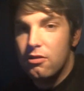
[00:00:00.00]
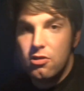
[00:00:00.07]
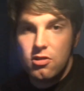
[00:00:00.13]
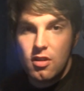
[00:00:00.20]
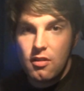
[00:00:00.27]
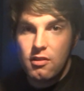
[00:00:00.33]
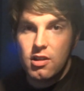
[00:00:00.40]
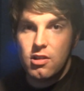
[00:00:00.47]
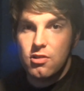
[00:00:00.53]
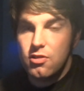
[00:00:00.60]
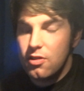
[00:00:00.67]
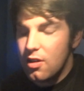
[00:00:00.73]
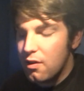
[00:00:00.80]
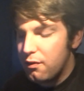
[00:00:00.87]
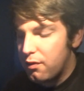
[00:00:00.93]
and so on and
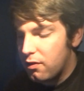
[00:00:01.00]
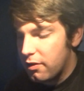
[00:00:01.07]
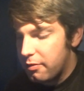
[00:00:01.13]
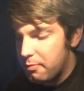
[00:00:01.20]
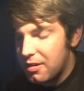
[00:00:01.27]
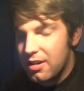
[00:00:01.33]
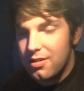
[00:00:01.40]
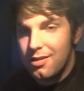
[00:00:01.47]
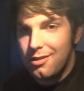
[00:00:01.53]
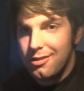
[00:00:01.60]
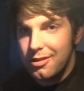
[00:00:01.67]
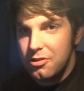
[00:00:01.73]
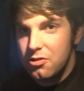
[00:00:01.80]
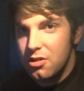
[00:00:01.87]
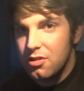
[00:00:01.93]
so forth.
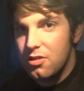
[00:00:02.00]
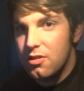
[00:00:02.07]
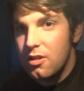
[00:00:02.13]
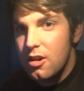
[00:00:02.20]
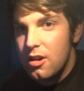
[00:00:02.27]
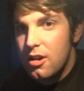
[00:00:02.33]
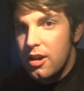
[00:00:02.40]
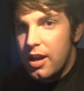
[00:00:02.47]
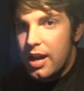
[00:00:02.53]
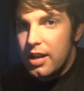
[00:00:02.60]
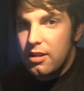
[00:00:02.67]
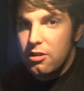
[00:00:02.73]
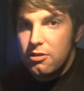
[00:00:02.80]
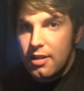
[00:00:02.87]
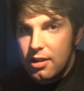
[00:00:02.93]
Basically, just
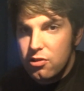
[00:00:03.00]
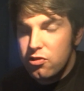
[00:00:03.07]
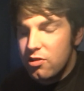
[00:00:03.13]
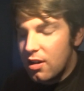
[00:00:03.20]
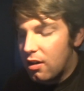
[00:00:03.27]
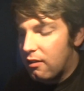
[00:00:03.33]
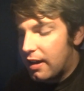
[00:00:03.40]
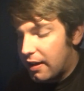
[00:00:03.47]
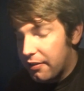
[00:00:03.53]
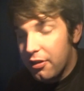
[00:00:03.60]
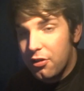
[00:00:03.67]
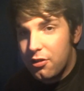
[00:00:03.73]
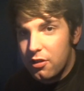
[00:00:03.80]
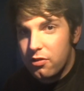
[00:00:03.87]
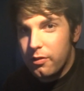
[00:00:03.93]
in a nutshell, how the
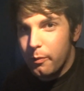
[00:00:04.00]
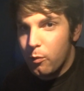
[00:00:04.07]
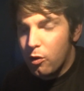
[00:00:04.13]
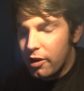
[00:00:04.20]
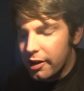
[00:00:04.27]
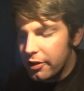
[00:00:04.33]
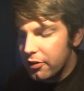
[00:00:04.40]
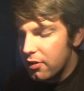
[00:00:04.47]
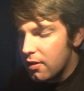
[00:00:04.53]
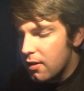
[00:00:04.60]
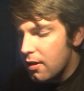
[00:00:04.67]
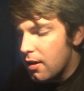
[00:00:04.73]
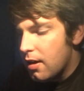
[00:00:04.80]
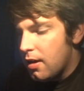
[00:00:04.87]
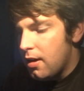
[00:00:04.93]
system works.
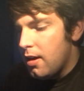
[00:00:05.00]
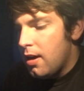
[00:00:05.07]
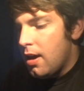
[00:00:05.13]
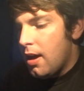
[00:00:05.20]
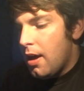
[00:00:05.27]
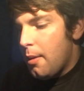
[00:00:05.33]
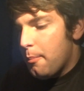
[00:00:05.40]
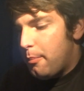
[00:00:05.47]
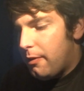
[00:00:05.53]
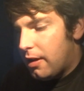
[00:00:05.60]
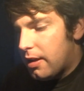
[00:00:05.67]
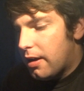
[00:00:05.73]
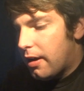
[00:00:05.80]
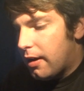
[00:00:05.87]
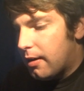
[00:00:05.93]
But